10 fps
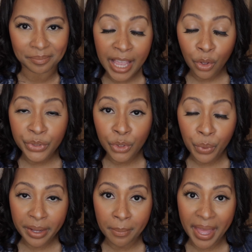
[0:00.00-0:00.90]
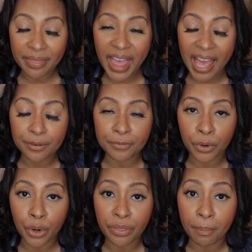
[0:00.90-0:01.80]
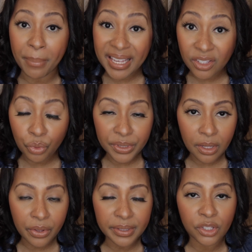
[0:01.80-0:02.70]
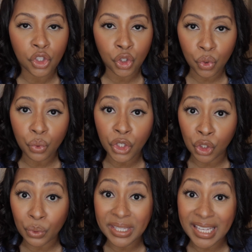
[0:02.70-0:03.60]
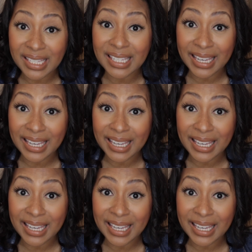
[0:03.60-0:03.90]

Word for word: I also recommend that for the best results to use this